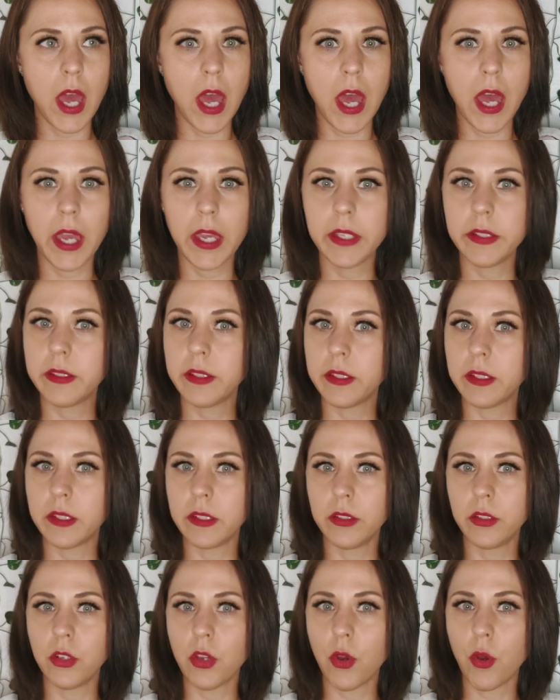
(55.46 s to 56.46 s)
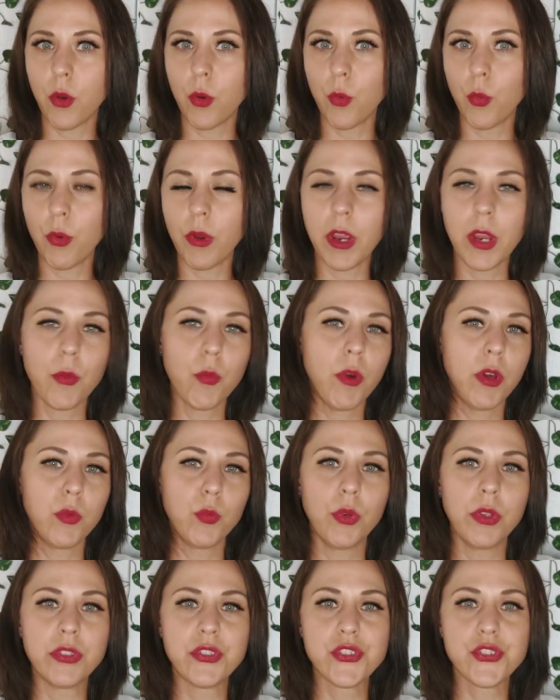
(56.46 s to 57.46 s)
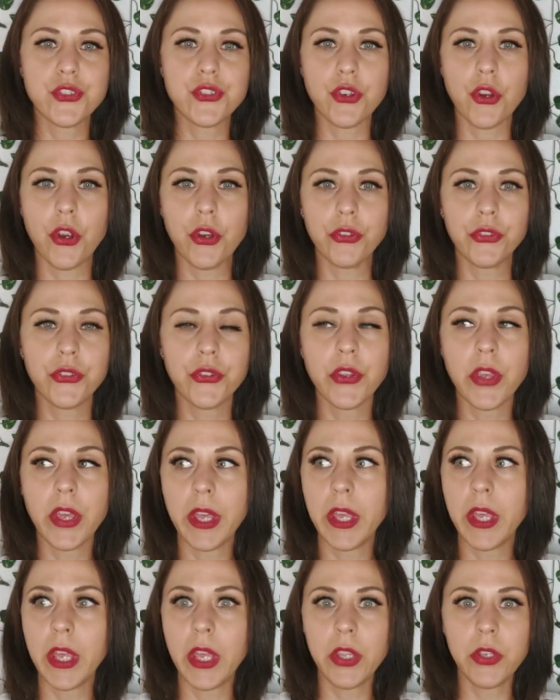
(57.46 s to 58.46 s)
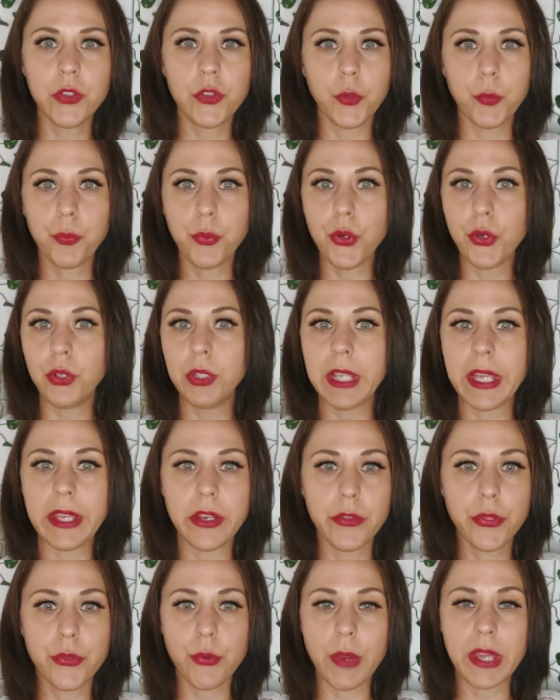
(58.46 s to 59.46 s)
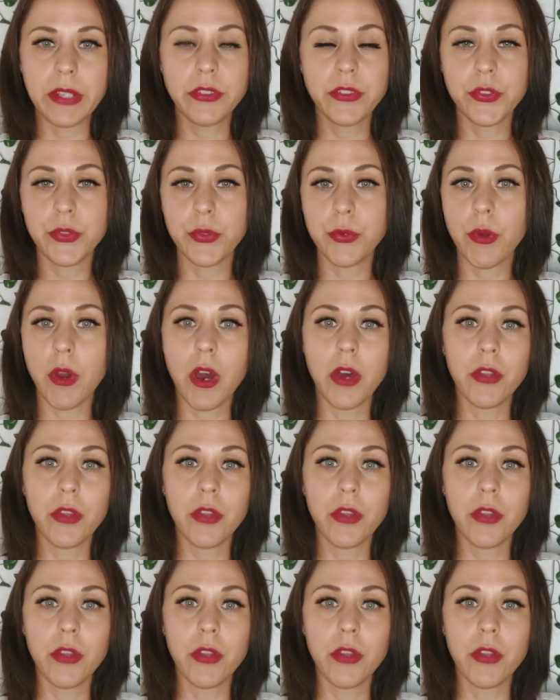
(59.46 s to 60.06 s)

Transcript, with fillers: I didn't know where one would start to pull at a thread to